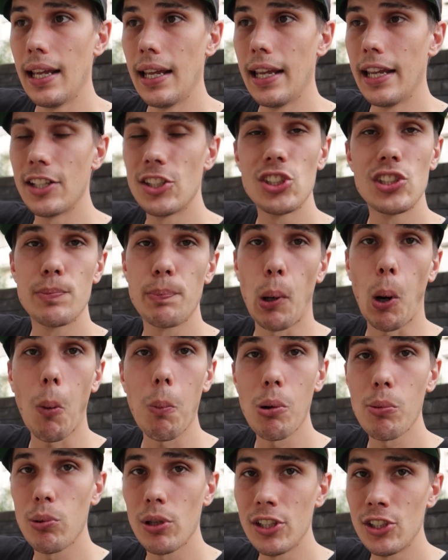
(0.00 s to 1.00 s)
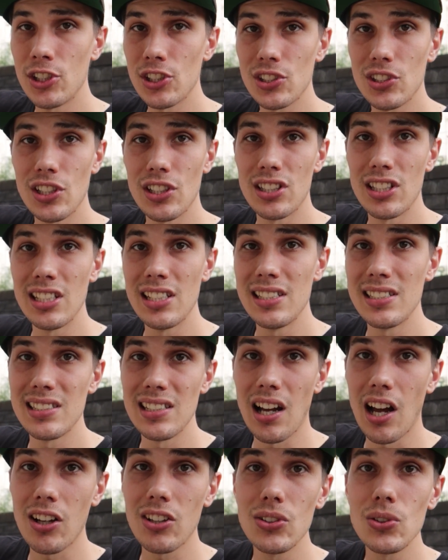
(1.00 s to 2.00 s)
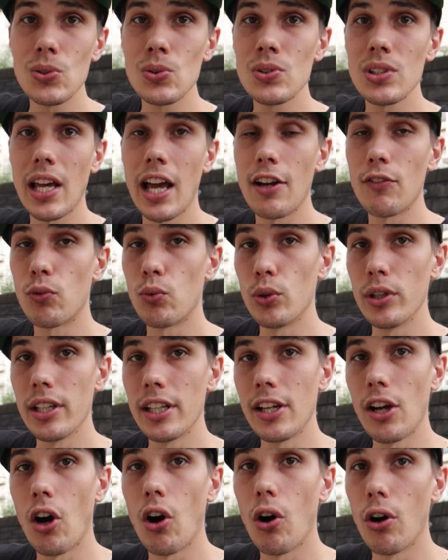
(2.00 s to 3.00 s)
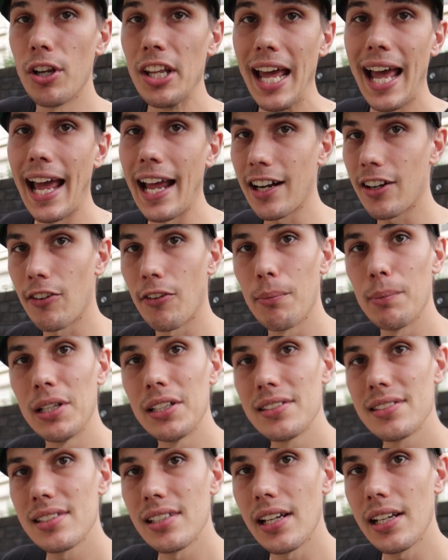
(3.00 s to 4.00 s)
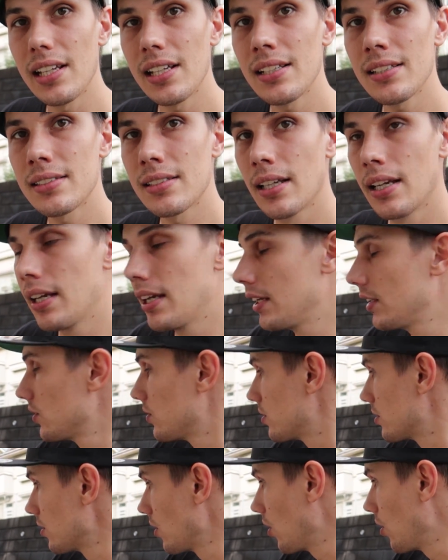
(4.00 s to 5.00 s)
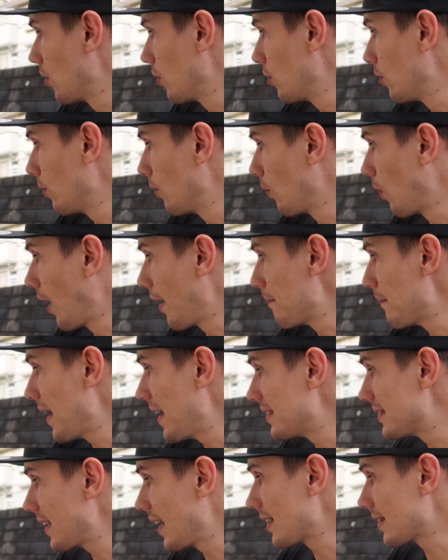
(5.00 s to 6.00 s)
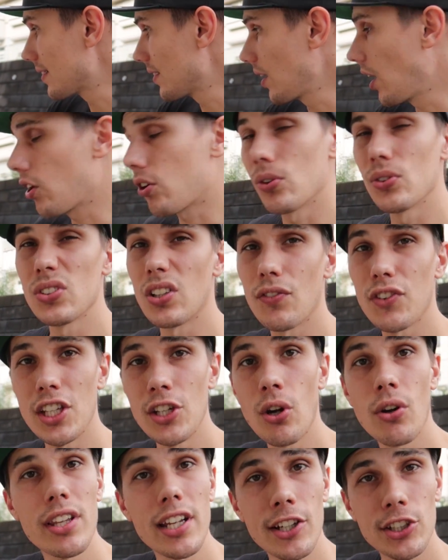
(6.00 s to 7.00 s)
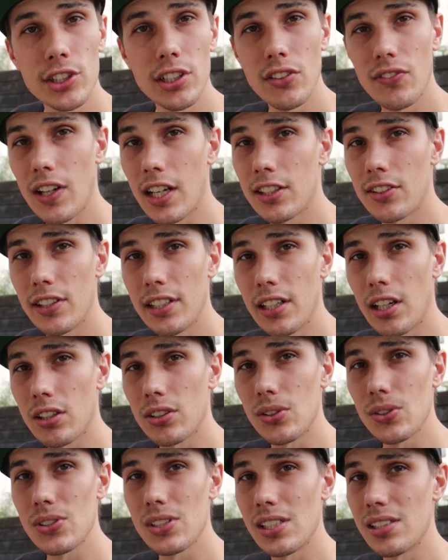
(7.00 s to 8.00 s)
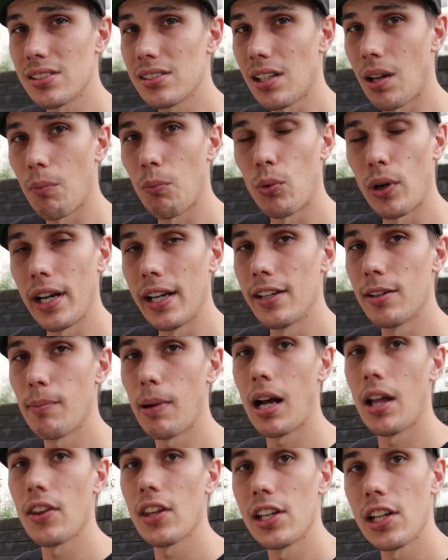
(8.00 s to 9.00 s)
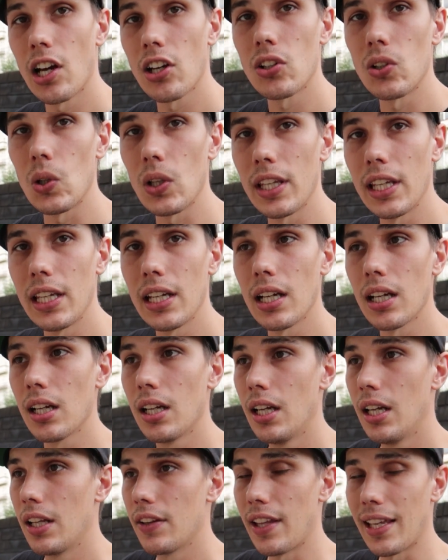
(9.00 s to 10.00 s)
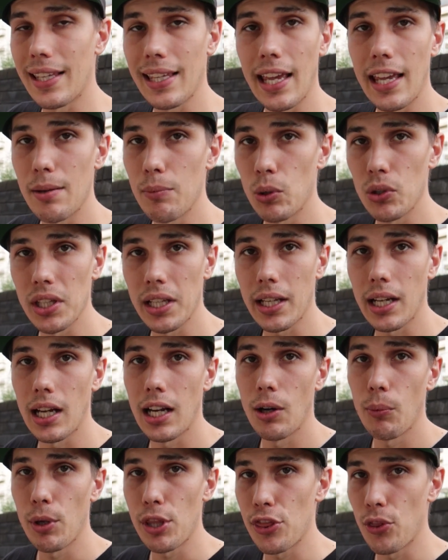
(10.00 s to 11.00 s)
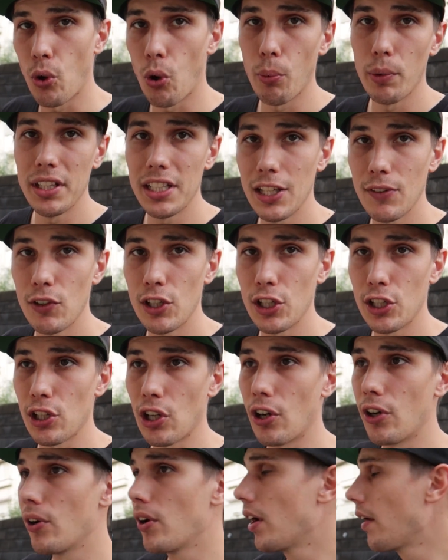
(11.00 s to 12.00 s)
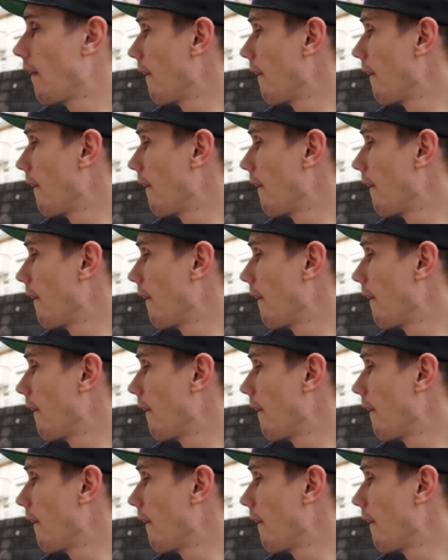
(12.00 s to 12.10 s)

it's probably just that these knuckles have really odd Ackerman settings. So I may take the knuckles off. They're not Yashio factory knuckles. There's some random other knuckle here. They came on the car. We thought we'd give it a go.